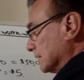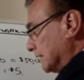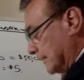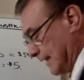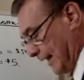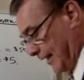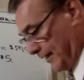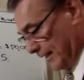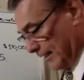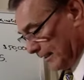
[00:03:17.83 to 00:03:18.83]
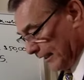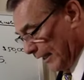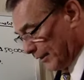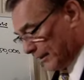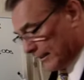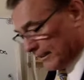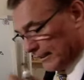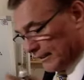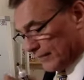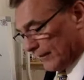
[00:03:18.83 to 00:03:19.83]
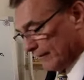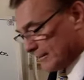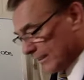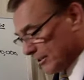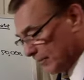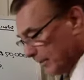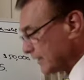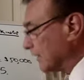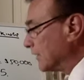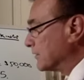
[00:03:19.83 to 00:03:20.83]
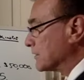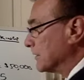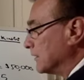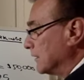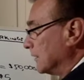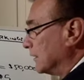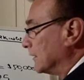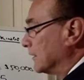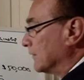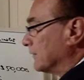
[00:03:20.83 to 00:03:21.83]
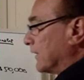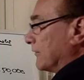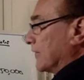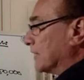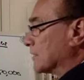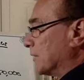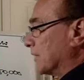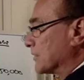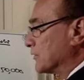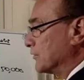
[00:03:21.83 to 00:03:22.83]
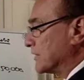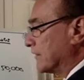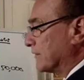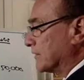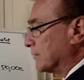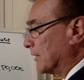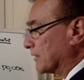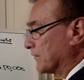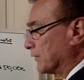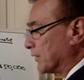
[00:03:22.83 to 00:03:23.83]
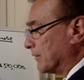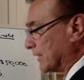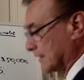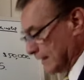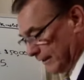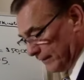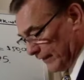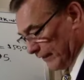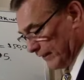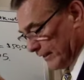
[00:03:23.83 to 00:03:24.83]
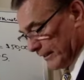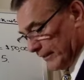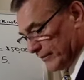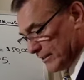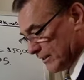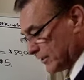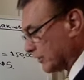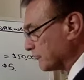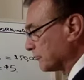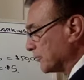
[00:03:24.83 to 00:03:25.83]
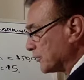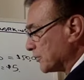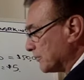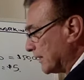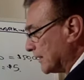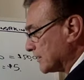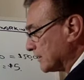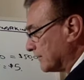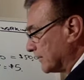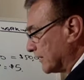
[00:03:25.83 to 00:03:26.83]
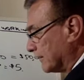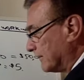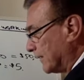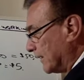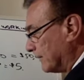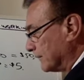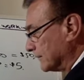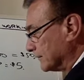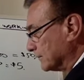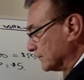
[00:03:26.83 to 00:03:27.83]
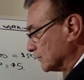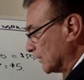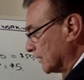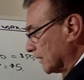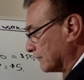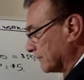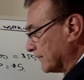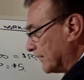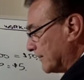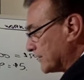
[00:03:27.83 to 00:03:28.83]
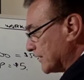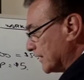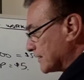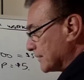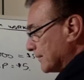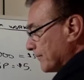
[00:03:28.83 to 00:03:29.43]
Okay, now as far as our topic goes, $5 minus 270 minus 40 minus 85 gives us a contribution margin of $1.05, $1.05.